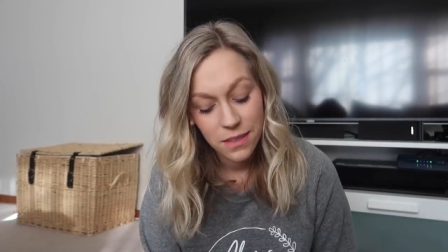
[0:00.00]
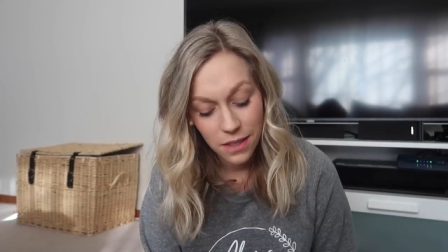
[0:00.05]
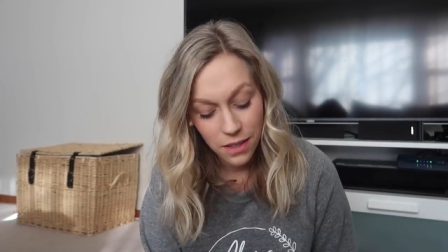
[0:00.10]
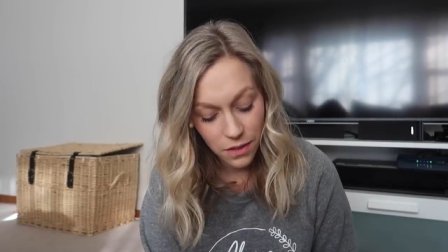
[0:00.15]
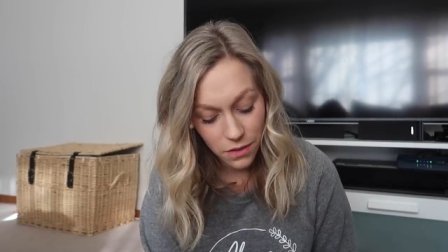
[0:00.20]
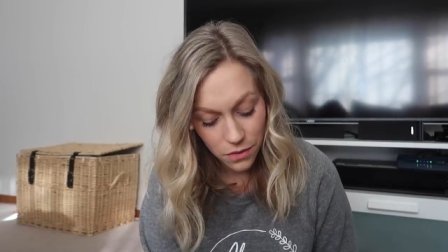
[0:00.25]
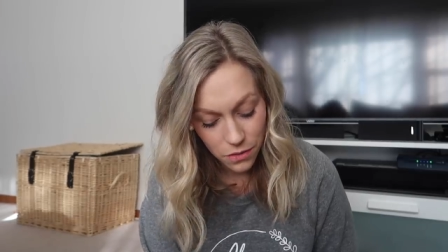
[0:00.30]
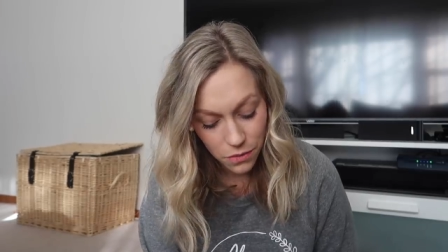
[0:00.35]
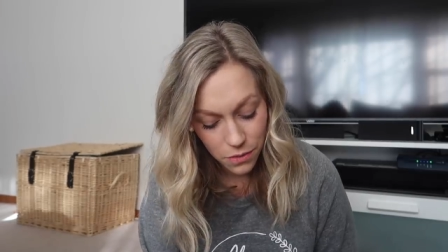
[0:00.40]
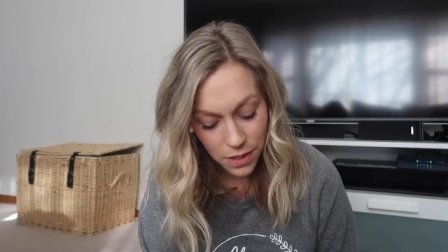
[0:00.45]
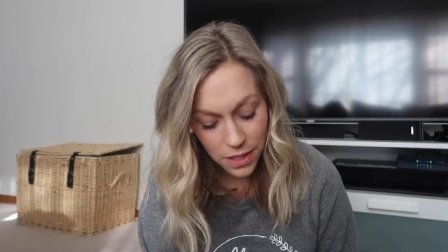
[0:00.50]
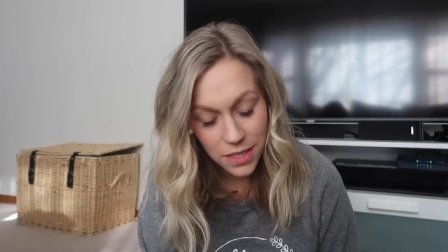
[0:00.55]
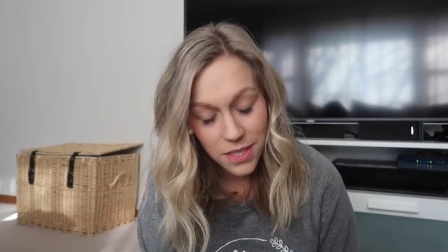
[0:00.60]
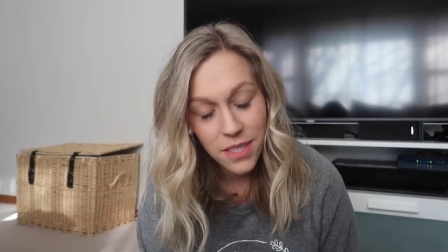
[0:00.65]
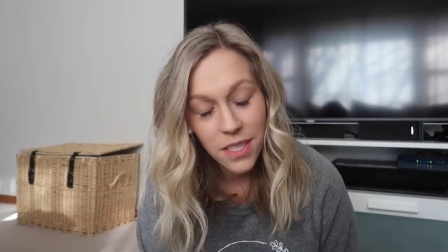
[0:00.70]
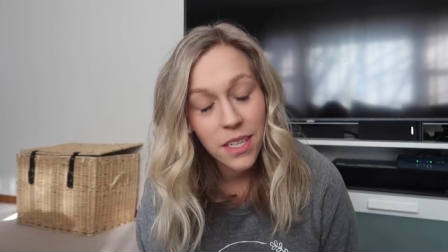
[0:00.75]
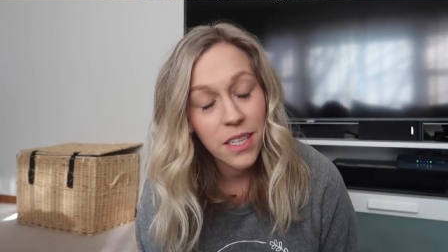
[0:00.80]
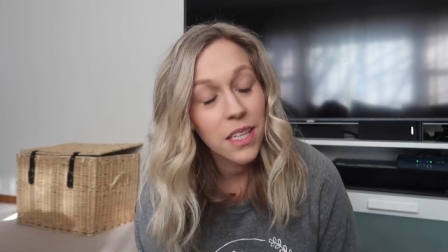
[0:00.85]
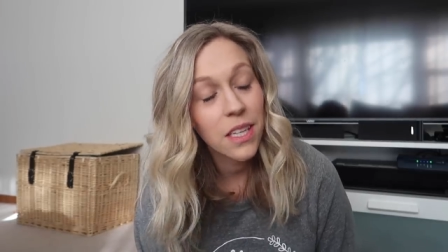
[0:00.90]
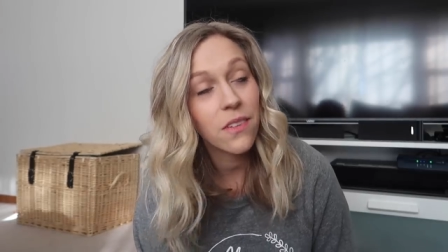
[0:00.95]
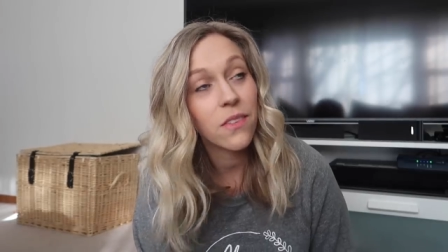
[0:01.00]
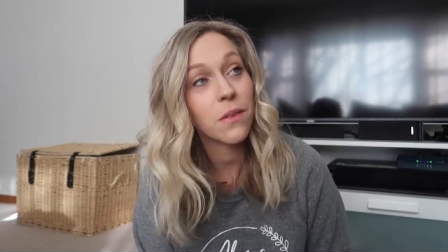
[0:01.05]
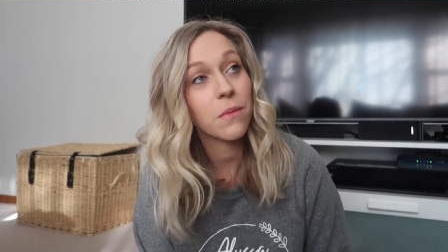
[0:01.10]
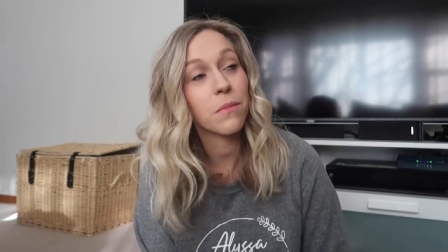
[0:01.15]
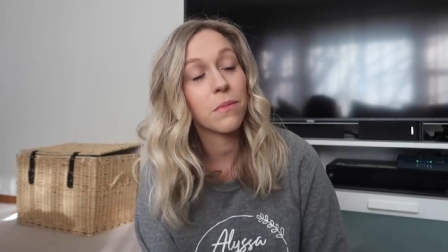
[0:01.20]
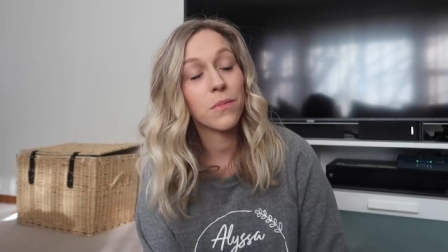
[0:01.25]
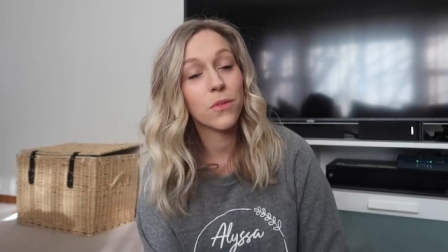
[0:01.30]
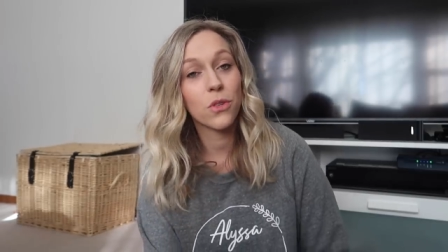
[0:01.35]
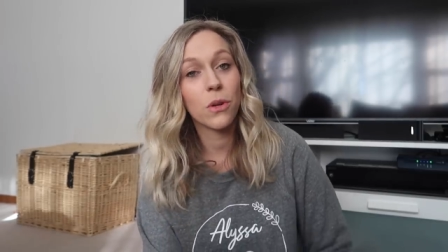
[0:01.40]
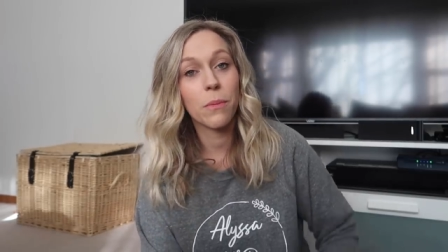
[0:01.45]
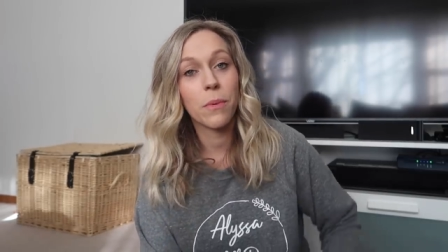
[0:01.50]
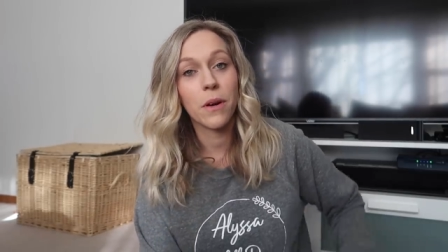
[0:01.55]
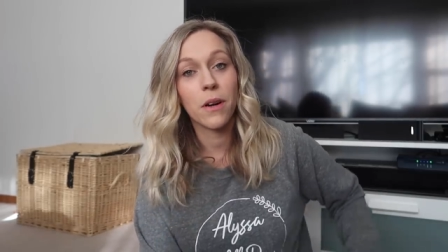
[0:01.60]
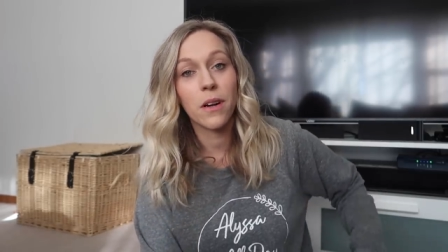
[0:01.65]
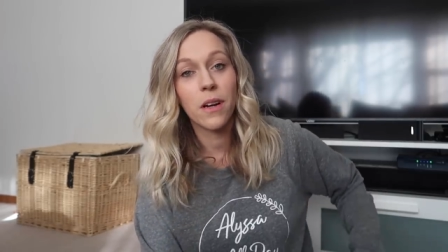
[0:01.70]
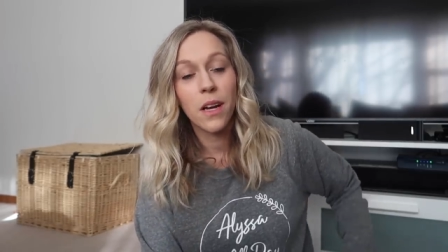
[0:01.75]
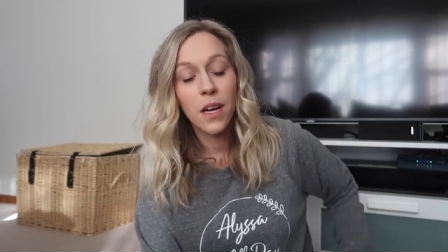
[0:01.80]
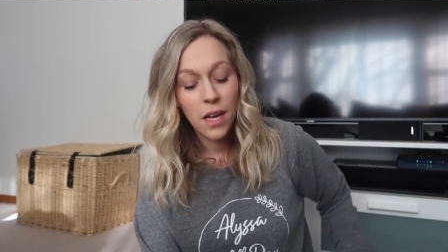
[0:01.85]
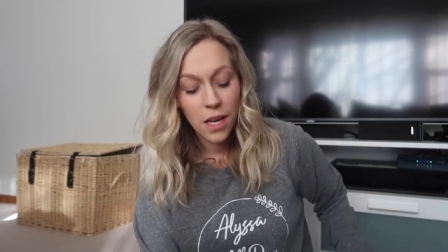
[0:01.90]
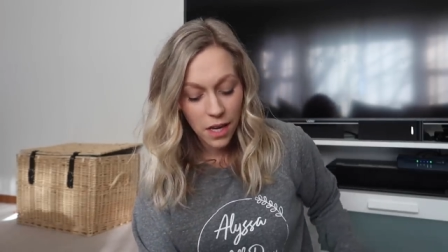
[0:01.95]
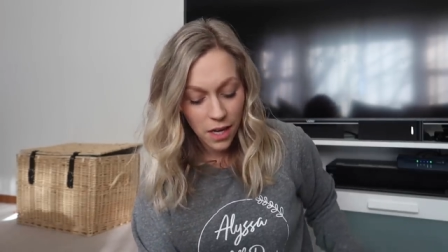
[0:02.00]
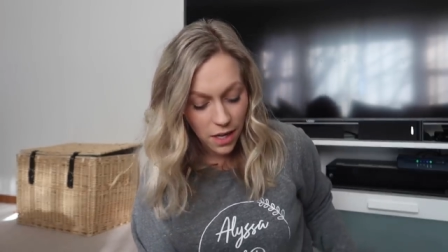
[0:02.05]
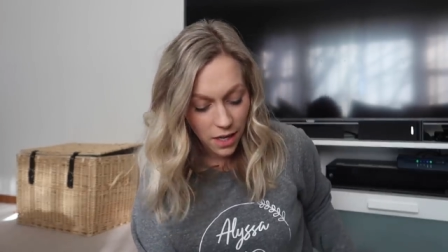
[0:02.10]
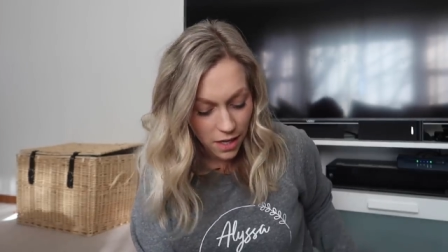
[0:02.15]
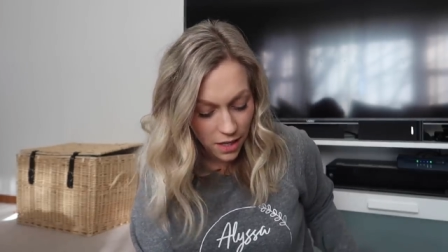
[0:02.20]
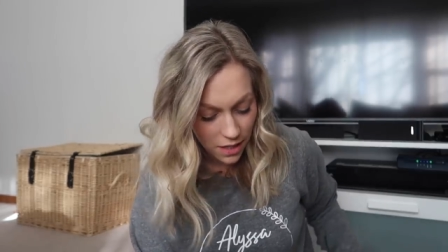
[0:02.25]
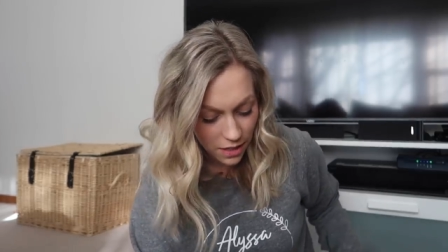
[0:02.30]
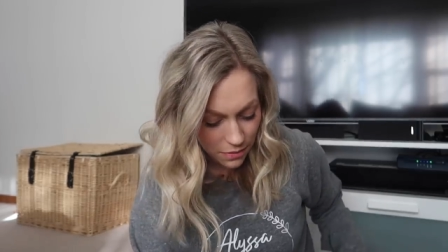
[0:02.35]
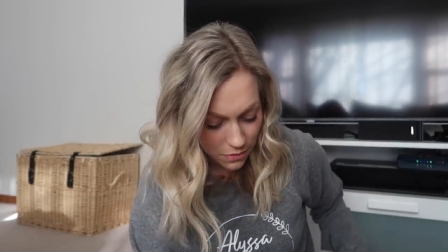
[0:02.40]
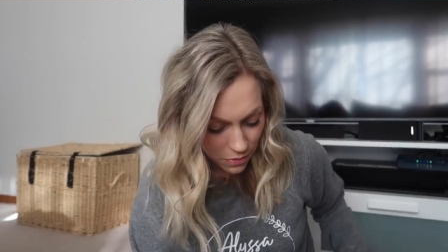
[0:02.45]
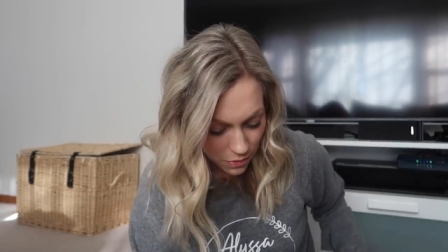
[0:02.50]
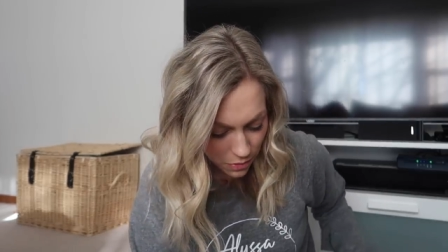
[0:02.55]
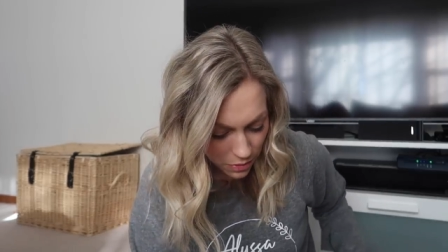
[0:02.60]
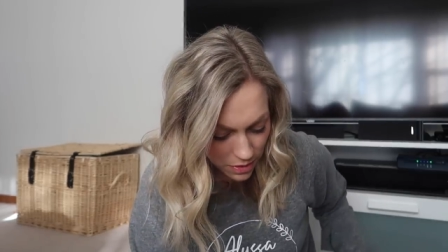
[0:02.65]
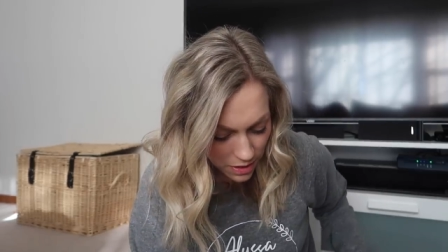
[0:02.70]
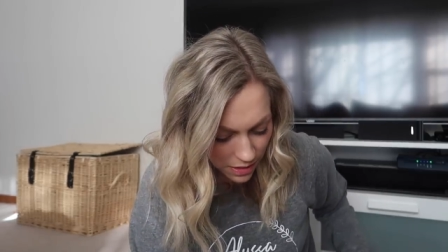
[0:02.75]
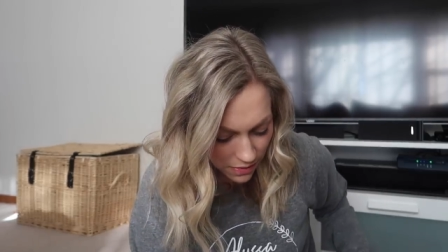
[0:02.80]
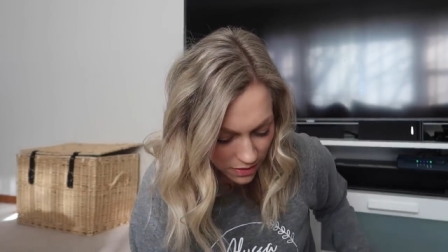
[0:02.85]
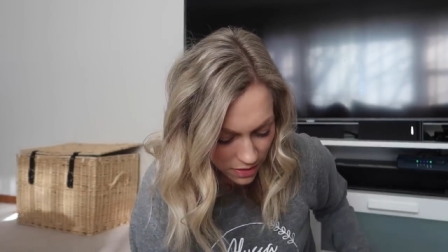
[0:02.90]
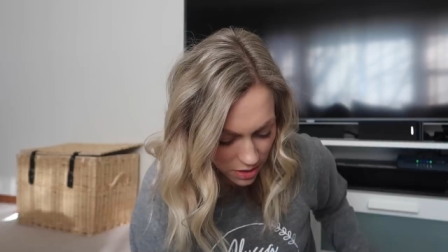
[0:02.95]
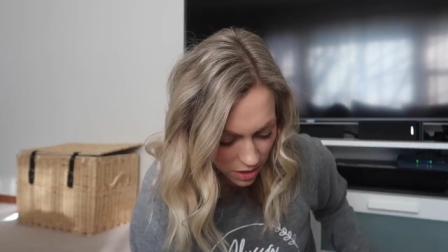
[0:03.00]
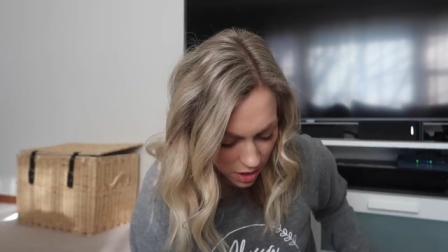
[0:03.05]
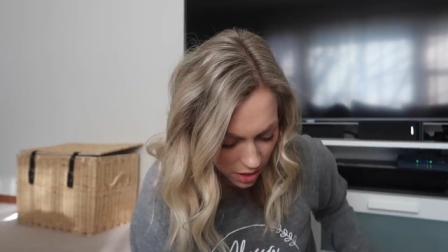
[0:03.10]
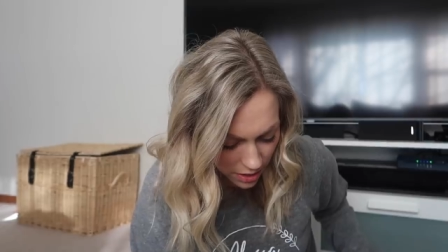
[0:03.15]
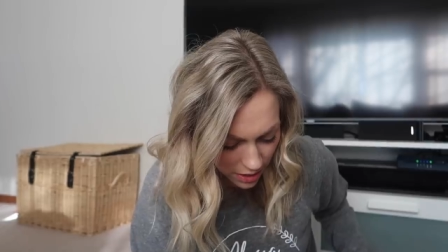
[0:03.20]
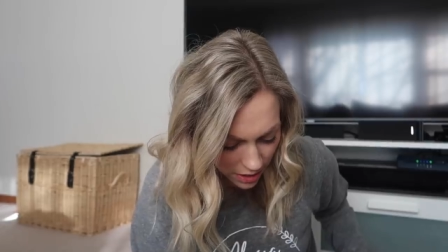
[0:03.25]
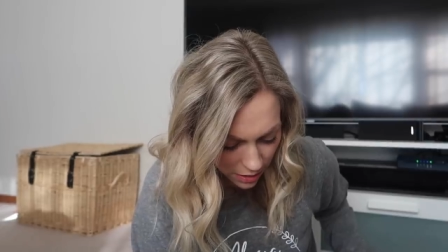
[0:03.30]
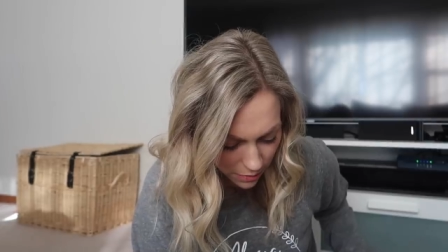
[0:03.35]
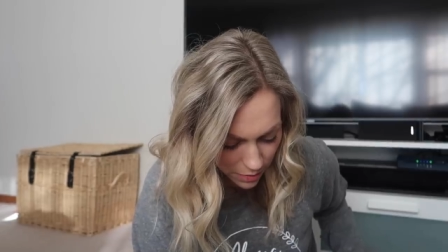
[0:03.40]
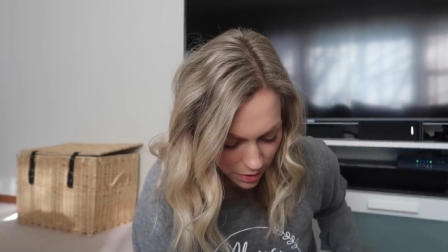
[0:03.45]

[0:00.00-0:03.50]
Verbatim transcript: I don't know what I said to even trip her, um, what was I even talking